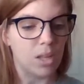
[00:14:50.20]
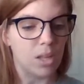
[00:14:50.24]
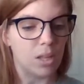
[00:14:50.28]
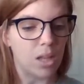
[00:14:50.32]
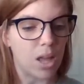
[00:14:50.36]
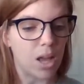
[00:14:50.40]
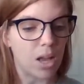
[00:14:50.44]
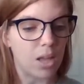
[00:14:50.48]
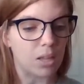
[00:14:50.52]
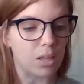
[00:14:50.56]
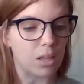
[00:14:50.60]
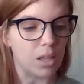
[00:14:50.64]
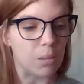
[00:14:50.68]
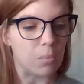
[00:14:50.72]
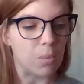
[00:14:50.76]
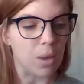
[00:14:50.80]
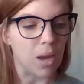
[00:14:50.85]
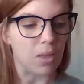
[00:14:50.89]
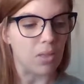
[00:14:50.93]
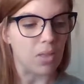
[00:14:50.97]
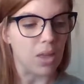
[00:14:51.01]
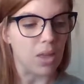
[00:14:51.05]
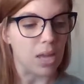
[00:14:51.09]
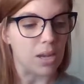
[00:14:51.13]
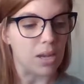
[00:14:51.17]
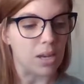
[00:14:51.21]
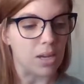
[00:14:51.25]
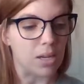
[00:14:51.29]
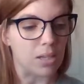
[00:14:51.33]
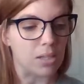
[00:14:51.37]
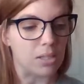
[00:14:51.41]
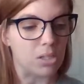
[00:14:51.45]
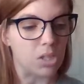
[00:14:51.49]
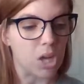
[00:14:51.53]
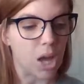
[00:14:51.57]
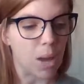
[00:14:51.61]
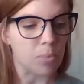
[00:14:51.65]
Luckily, by then it
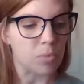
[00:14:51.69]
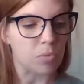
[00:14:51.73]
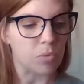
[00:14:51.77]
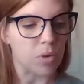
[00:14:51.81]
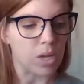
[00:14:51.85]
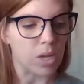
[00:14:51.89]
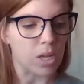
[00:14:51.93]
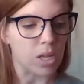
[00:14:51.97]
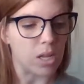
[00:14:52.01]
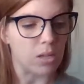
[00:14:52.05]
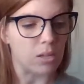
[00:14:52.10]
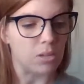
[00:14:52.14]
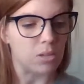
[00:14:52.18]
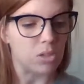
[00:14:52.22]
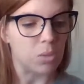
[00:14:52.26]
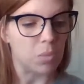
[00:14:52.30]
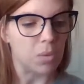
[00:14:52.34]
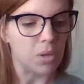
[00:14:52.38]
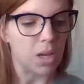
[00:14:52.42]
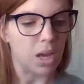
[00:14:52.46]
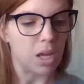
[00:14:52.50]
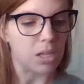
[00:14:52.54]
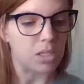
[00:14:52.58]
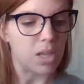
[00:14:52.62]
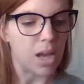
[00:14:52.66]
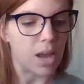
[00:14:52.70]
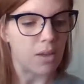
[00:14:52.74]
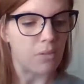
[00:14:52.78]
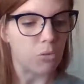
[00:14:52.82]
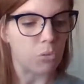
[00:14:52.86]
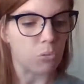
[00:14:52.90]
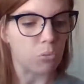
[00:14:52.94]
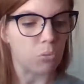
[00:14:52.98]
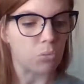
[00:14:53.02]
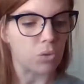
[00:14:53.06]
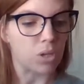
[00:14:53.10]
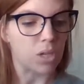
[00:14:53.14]
had stopped raining, so we got to have
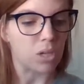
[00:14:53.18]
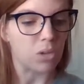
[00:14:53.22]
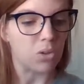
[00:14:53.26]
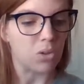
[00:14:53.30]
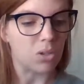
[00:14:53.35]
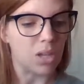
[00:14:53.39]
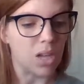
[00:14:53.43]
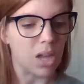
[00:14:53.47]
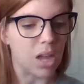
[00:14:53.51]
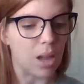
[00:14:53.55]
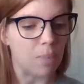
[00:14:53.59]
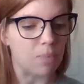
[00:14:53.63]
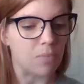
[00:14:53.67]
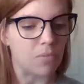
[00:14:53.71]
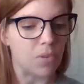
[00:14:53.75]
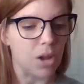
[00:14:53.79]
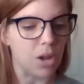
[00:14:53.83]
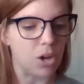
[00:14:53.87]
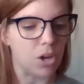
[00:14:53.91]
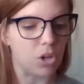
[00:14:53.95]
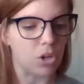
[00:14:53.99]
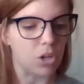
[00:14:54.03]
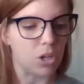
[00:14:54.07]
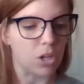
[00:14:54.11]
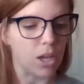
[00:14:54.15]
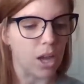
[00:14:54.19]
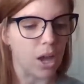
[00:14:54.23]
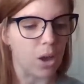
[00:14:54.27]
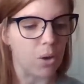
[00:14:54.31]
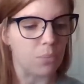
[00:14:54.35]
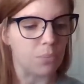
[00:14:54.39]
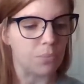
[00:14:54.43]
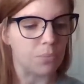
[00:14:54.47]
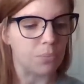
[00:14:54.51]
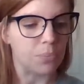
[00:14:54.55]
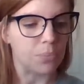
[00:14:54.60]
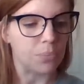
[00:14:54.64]
a real campfire
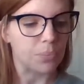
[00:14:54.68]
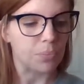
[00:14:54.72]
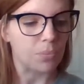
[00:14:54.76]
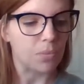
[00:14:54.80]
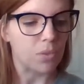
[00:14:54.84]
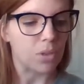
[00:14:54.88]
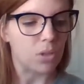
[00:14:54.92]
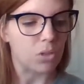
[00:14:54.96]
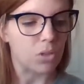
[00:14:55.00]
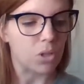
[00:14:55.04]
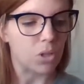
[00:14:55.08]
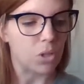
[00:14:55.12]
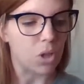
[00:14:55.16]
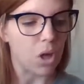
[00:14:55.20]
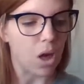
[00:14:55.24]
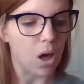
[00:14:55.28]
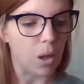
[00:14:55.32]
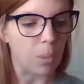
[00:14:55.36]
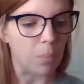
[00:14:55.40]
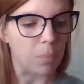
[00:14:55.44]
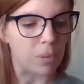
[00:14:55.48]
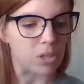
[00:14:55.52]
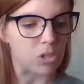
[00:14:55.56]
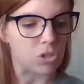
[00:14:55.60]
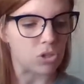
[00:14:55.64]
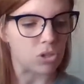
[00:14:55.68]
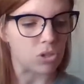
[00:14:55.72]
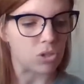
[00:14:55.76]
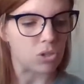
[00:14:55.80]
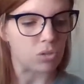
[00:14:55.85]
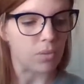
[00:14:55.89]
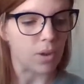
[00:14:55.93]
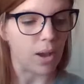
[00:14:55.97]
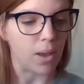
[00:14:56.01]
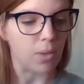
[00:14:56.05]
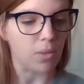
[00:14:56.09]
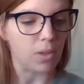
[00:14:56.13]
cookout. The log
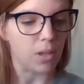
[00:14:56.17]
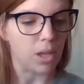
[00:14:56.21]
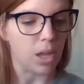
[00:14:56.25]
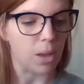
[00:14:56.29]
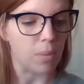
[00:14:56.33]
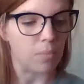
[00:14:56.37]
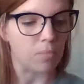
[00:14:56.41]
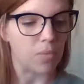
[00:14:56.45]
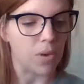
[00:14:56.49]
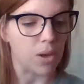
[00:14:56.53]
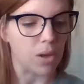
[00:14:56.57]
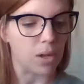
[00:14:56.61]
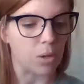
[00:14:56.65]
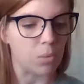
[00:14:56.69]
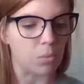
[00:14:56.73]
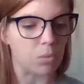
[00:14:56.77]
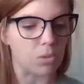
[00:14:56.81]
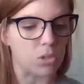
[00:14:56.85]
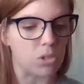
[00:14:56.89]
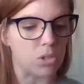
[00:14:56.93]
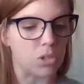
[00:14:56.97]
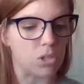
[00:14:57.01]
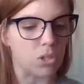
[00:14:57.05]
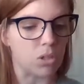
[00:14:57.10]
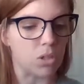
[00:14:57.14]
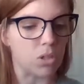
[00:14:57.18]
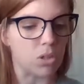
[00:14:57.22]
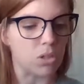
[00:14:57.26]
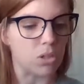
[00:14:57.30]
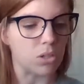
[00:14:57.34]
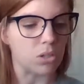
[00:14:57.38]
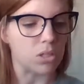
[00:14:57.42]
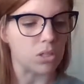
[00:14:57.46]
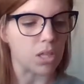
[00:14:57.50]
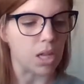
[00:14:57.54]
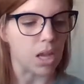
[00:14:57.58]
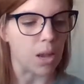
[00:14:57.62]
benches around the campfire were still a
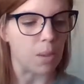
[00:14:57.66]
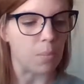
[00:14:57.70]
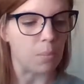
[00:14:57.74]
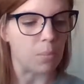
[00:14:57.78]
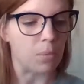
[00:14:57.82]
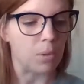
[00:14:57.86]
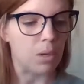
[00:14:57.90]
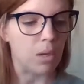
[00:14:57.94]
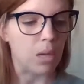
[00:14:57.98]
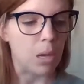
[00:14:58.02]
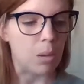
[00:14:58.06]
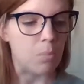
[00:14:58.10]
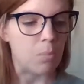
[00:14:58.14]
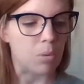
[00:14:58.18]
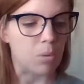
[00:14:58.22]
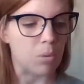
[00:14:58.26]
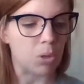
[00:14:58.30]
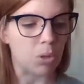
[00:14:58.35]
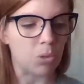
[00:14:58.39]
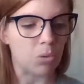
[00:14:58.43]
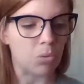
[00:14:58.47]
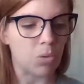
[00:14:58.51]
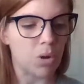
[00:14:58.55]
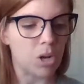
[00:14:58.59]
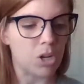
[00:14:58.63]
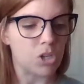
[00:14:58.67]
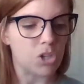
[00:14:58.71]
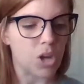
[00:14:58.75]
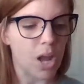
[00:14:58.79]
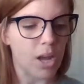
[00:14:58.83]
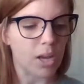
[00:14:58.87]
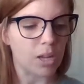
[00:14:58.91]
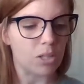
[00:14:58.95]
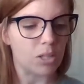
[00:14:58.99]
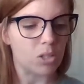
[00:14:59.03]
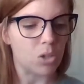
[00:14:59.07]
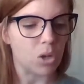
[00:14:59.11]
little damp, We threw our
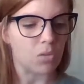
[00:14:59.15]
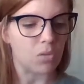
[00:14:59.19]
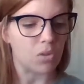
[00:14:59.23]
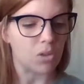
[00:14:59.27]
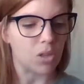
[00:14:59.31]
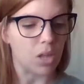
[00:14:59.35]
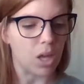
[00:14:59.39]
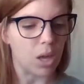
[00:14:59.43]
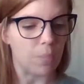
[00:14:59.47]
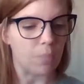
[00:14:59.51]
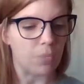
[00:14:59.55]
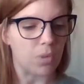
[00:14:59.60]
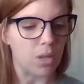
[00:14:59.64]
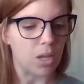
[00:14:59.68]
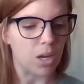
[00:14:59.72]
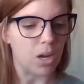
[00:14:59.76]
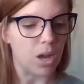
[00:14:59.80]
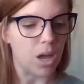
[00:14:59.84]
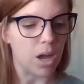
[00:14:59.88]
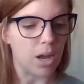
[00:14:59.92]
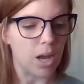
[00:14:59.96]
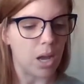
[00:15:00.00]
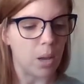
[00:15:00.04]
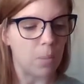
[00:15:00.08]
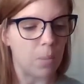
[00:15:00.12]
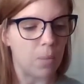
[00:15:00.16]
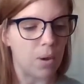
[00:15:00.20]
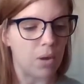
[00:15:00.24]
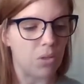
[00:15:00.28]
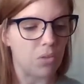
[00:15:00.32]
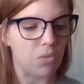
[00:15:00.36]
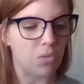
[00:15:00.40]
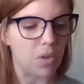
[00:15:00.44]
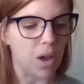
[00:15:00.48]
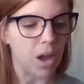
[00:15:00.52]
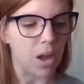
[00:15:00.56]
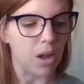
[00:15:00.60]
jackets over them and hung out by
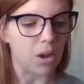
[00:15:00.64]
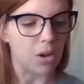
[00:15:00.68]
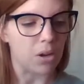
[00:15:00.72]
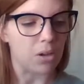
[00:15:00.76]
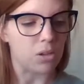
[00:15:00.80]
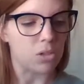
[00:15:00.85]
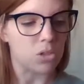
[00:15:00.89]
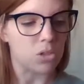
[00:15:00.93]
the fire,